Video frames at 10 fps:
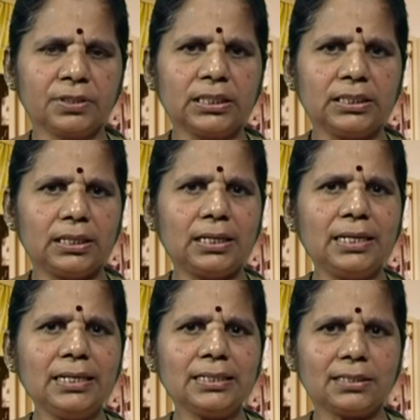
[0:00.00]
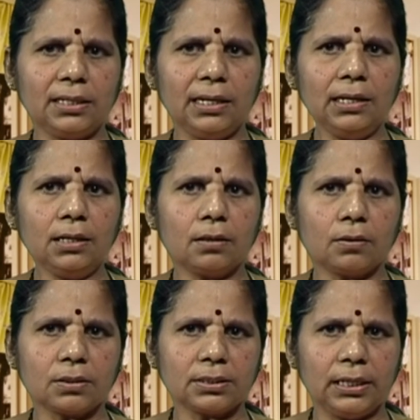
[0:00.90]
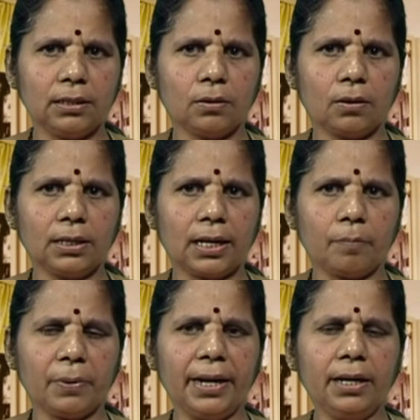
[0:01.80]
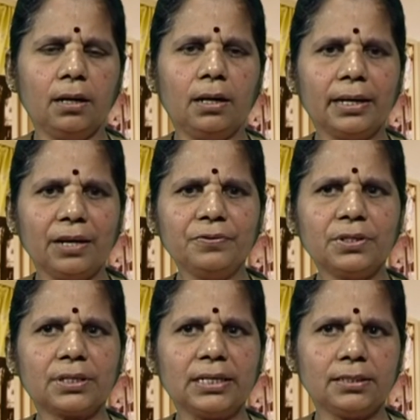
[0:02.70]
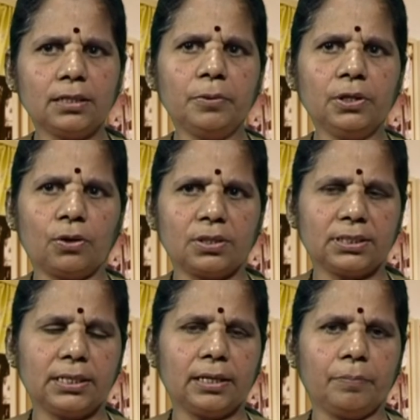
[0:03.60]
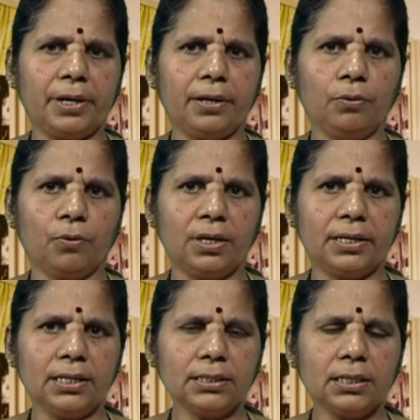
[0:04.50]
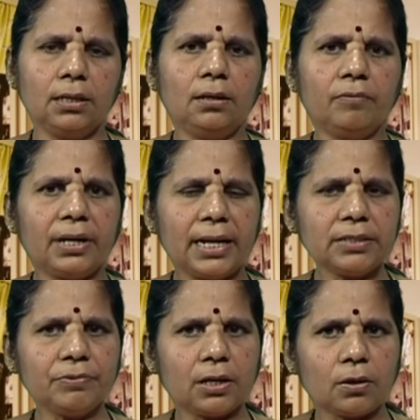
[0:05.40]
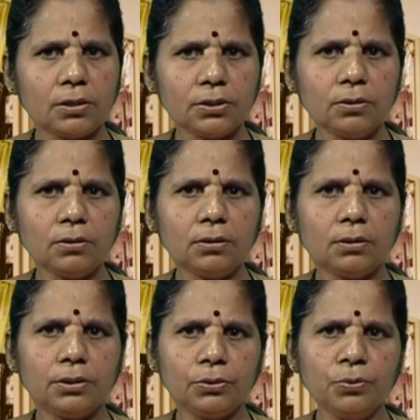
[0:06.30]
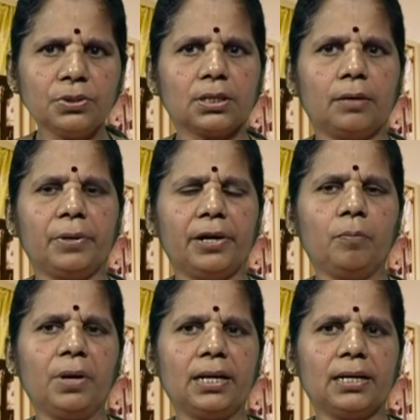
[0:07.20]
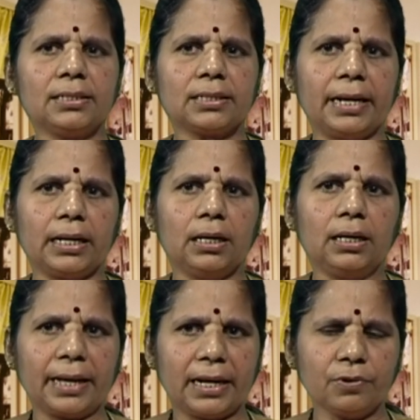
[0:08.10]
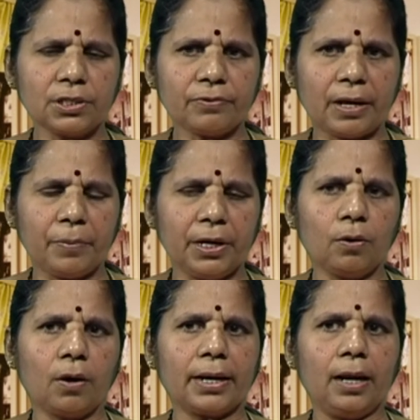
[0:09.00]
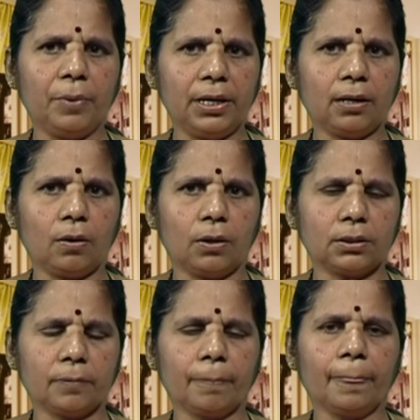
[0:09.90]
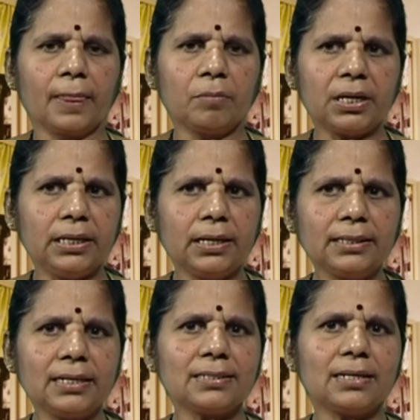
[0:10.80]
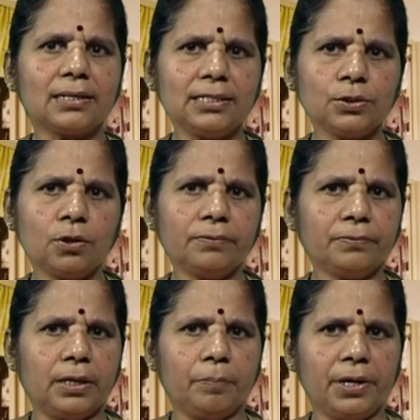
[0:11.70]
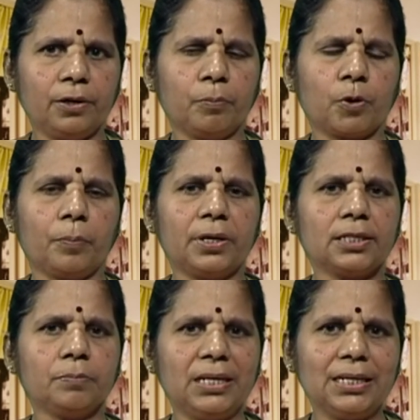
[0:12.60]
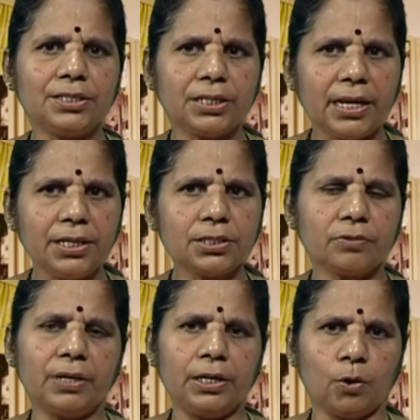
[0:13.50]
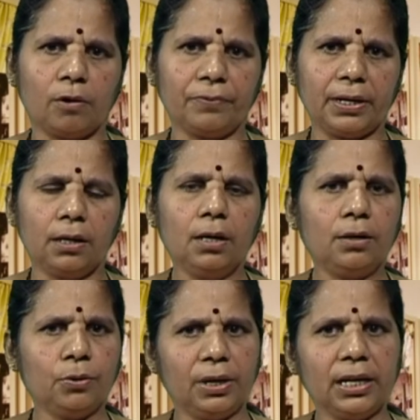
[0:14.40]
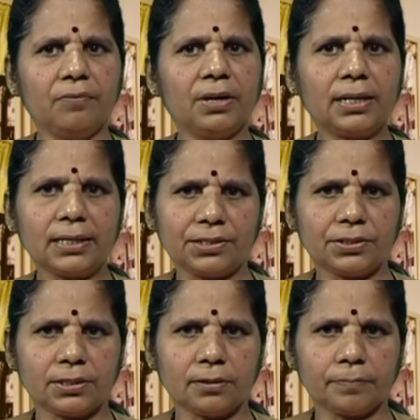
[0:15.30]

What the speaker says: Generally, steel or silicon carbide gives a reasonable constant abrasive qualities, whereas we can also use abrasive materials like canvas fabric or emery cloth. But here there is a risk of abrasive properties being changed very often during even a test.